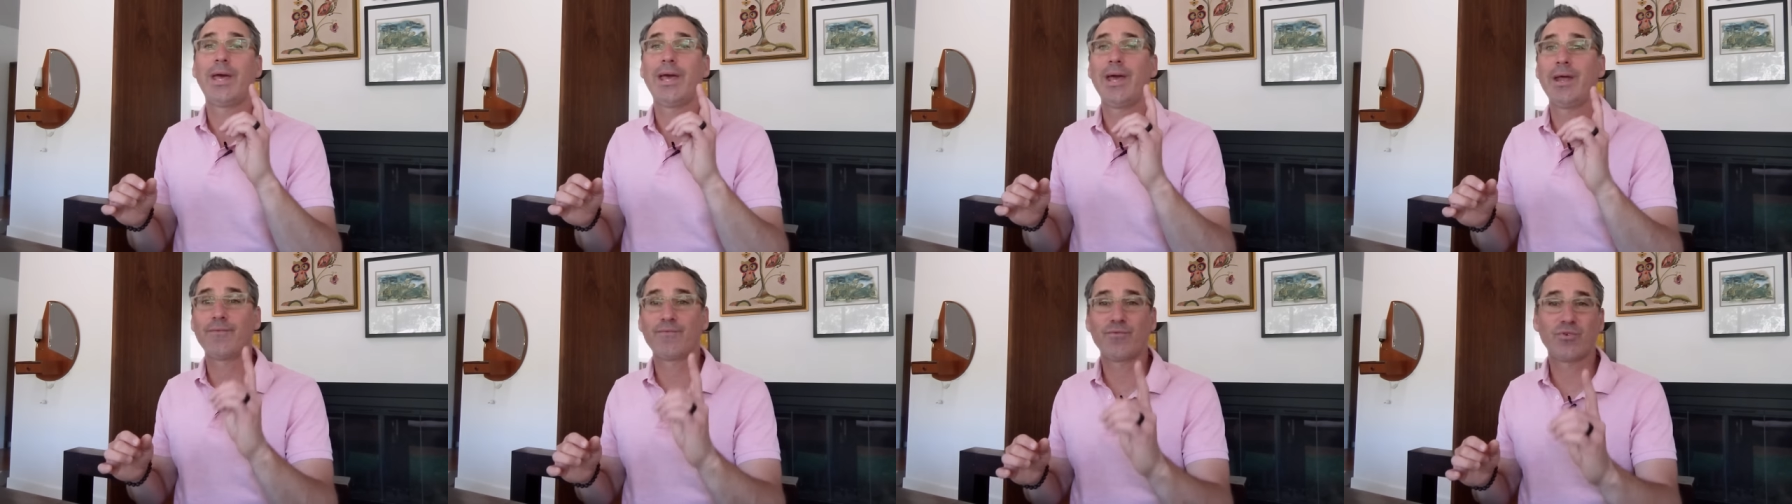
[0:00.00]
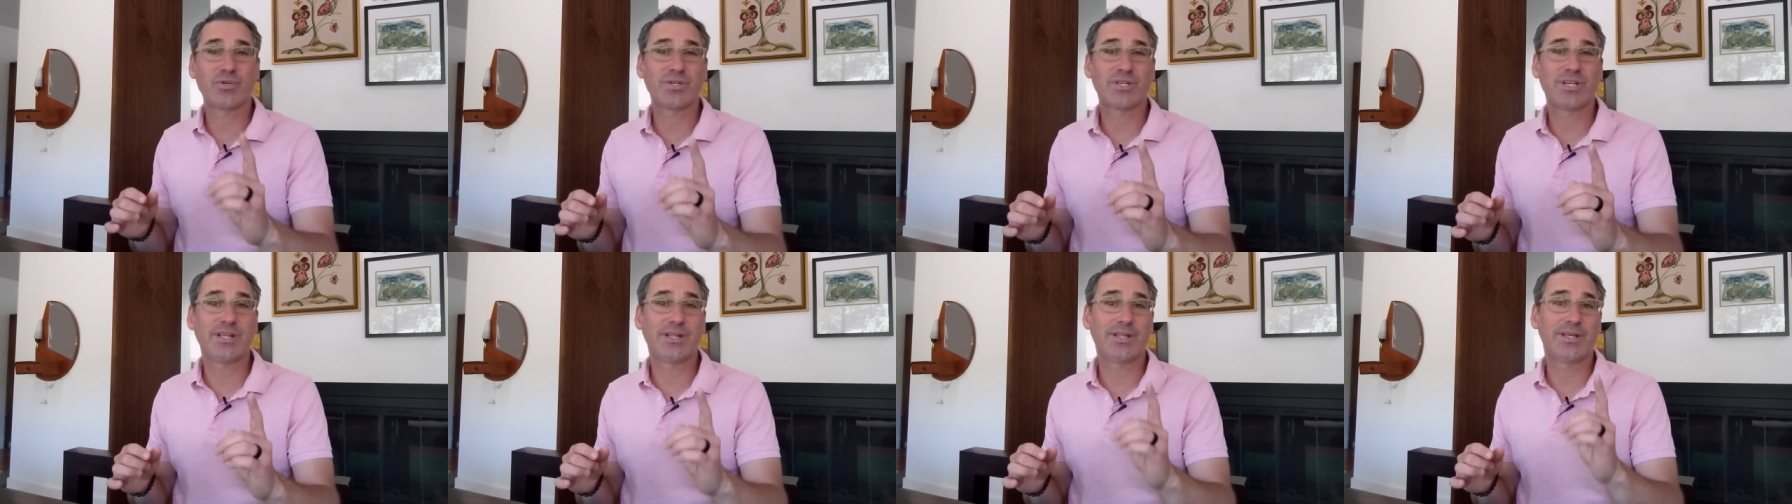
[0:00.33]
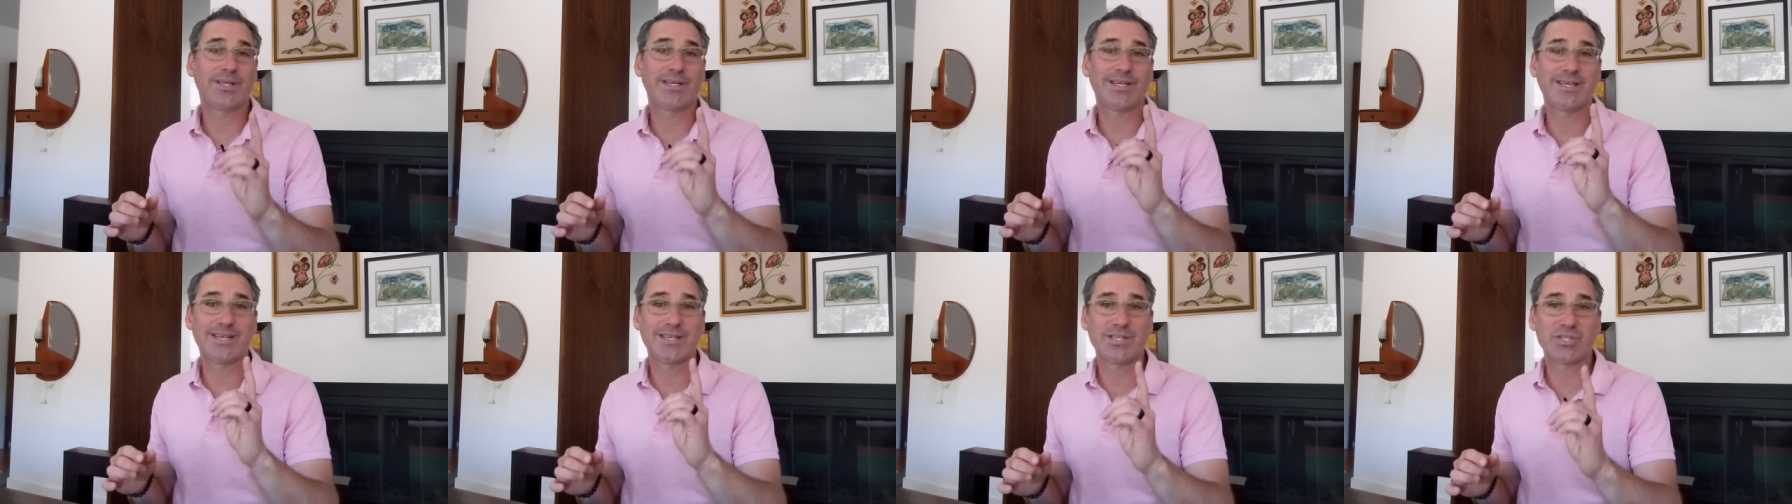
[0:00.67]
and
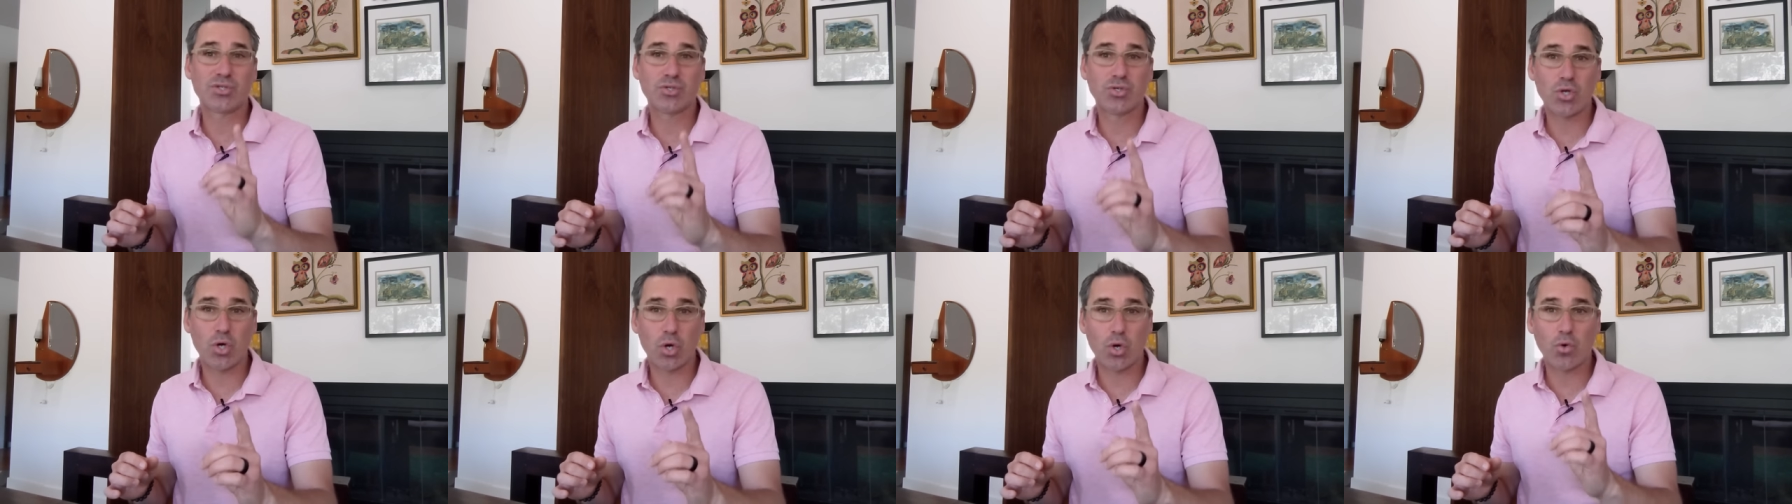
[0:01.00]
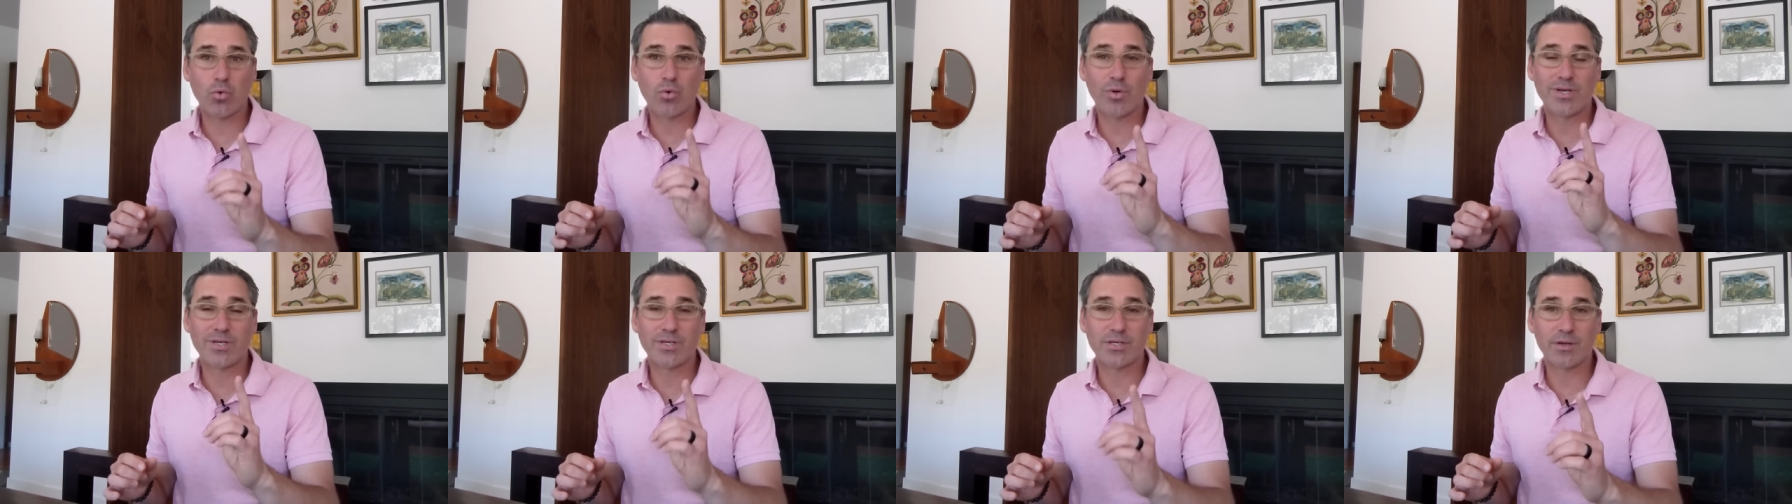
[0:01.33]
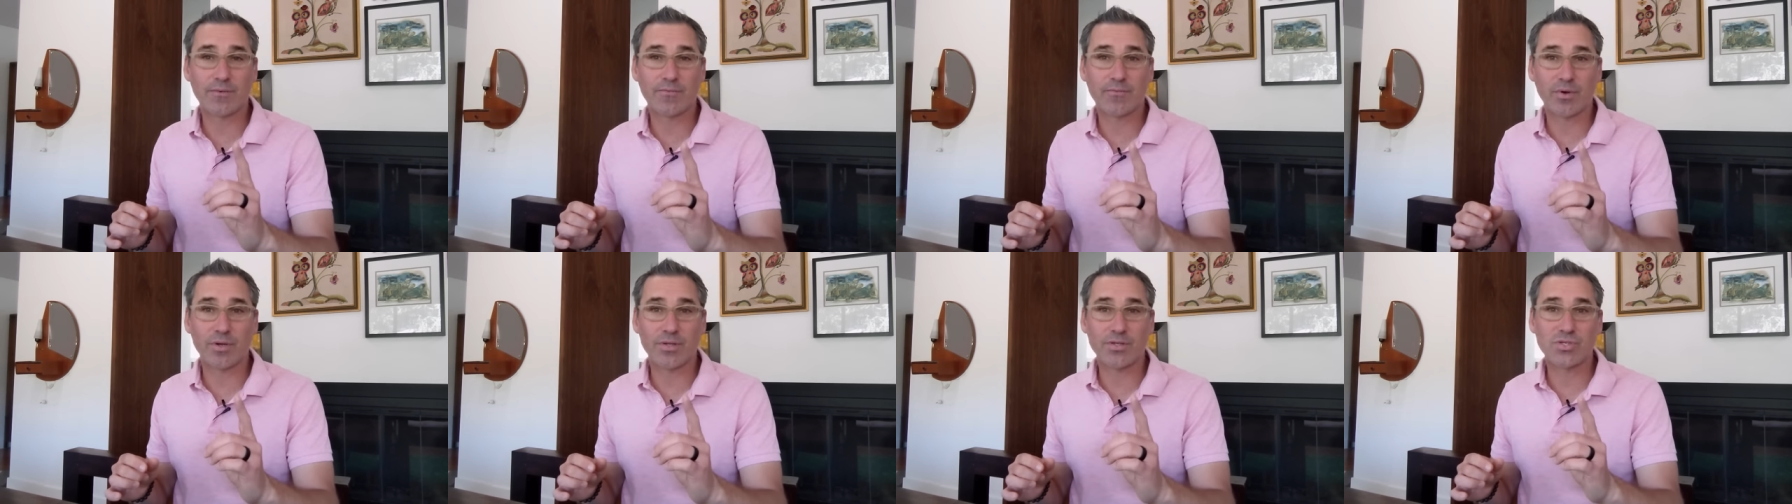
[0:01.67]
fertility is no
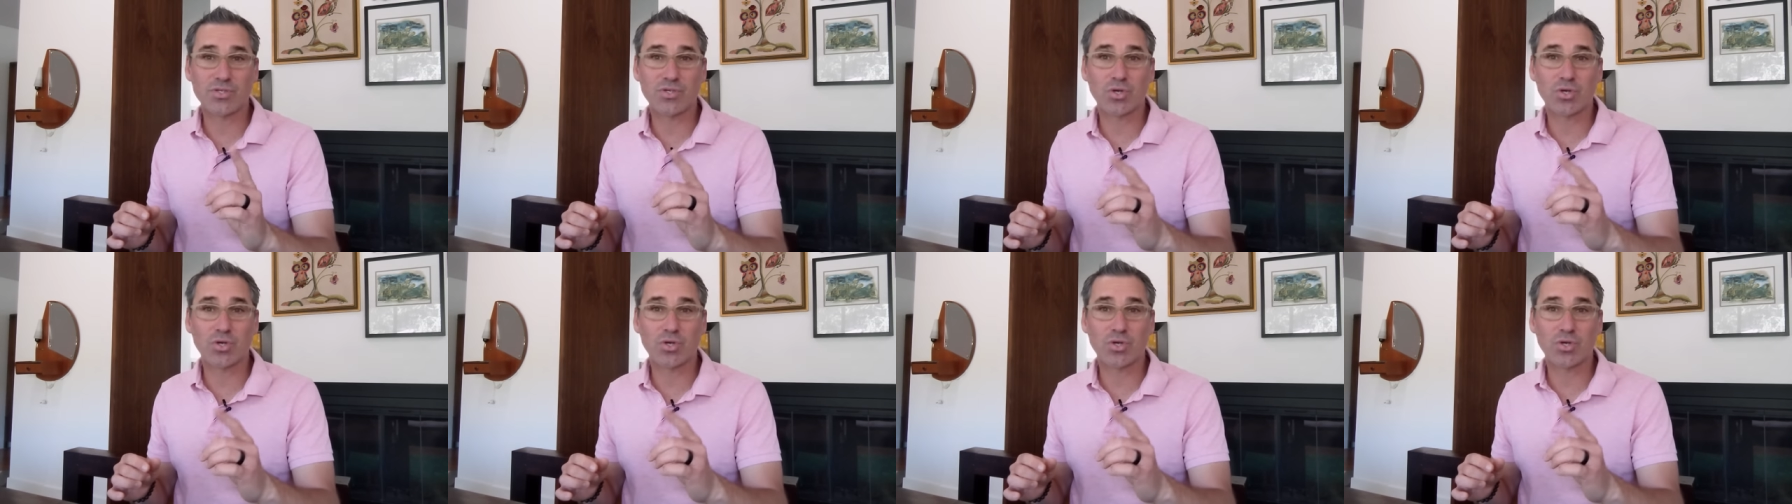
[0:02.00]
different.